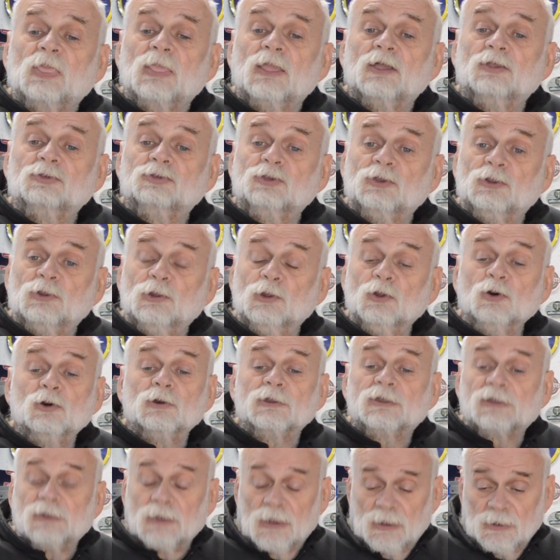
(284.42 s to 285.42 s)
So it
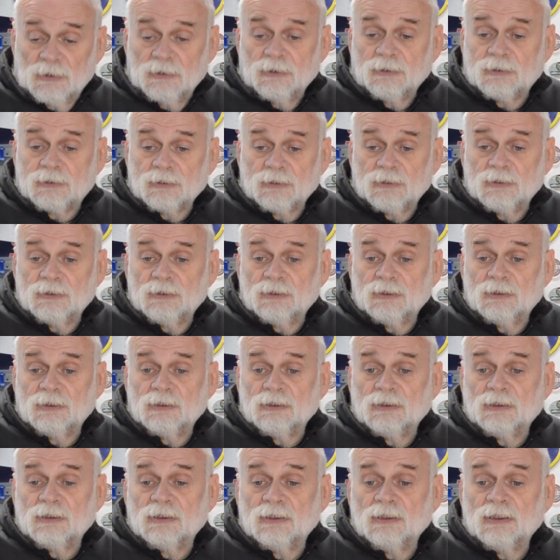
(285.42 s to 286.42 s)
looks like
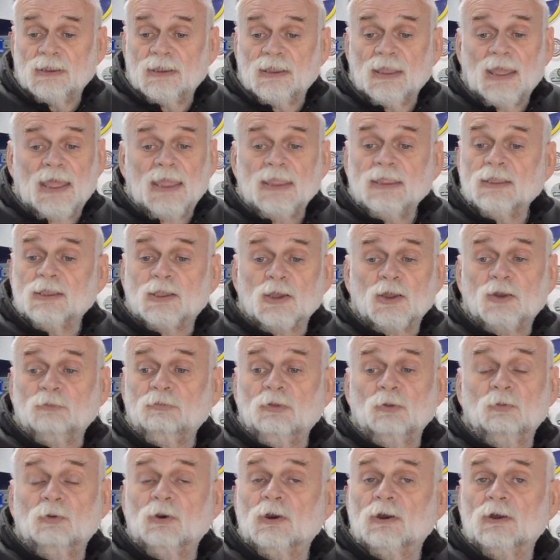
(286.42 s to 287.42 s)
it ain't going to
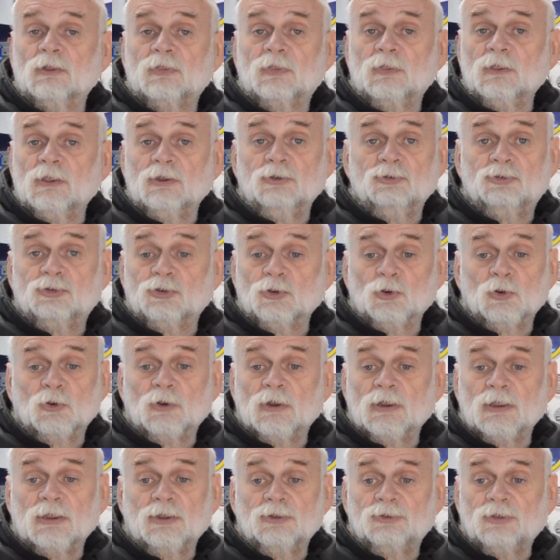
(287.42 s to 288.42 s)
be worth
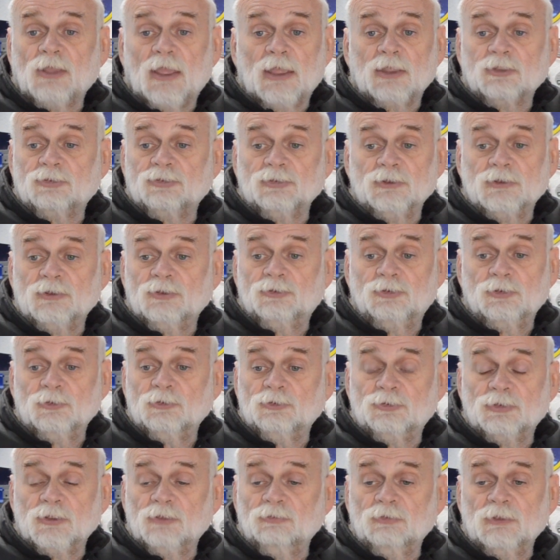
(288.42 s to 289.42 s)
insuring and taxing the
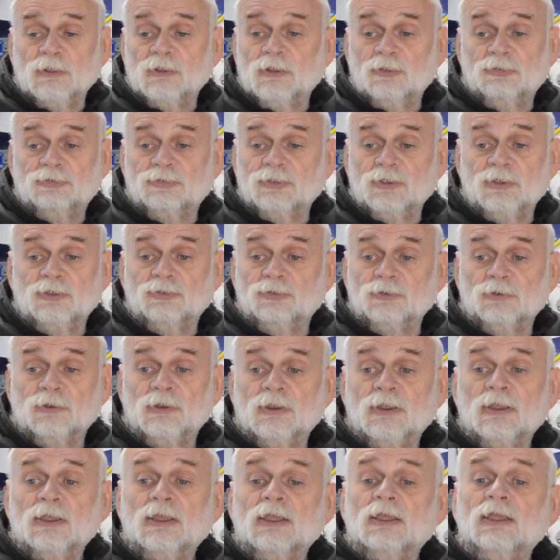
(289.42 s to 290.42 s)
2CV this season.
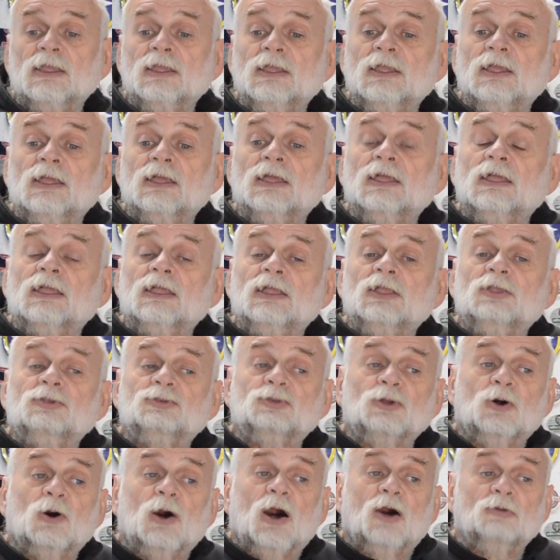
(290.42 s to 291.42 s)

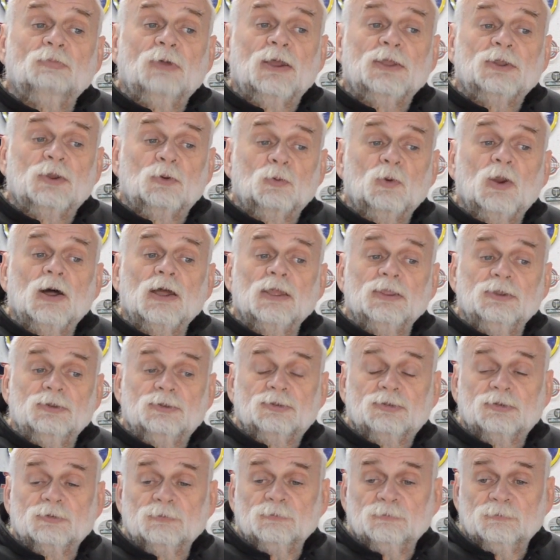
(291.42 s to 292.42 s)
So I've made a
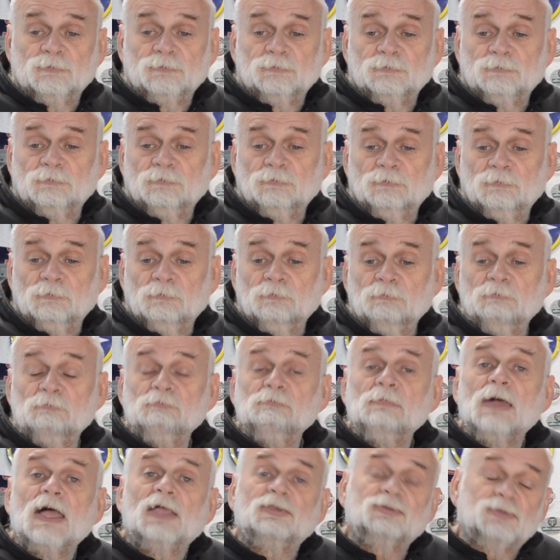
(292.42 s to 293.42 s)
right
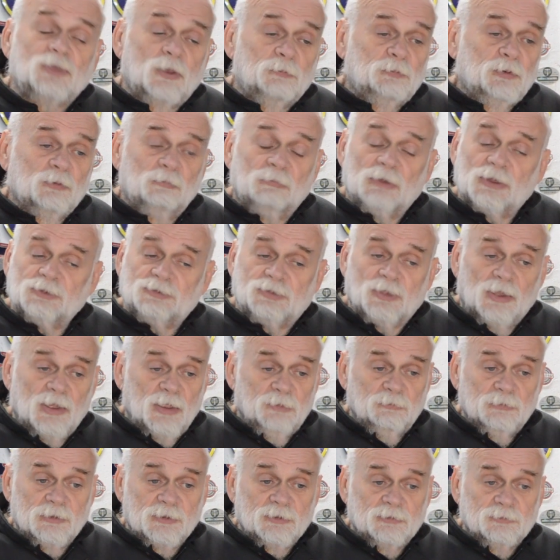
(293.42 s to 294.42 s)
mess up of my
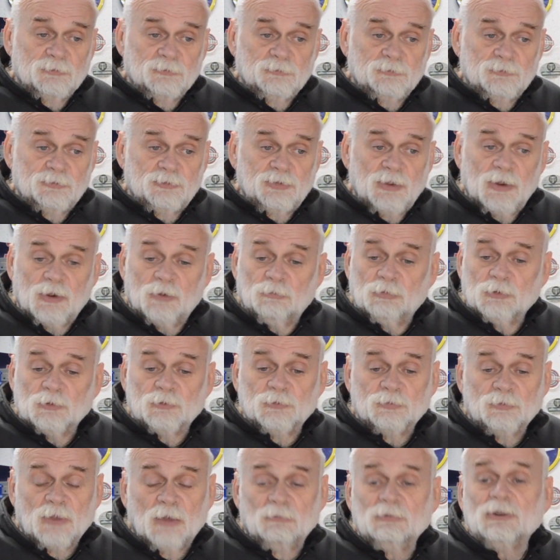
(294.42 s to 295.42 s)
timing.
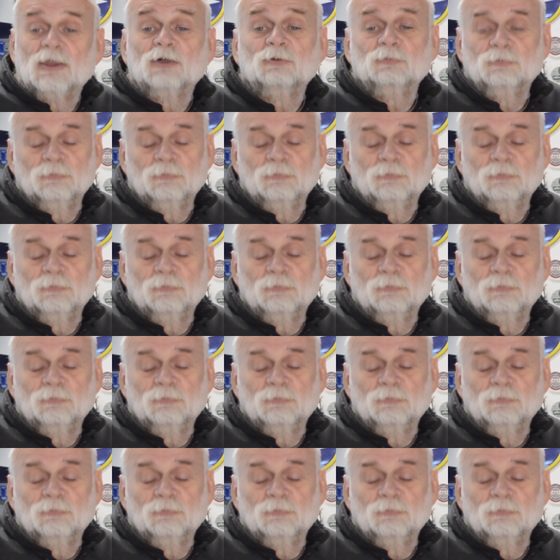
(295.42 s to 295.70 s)
Terrible. I mean,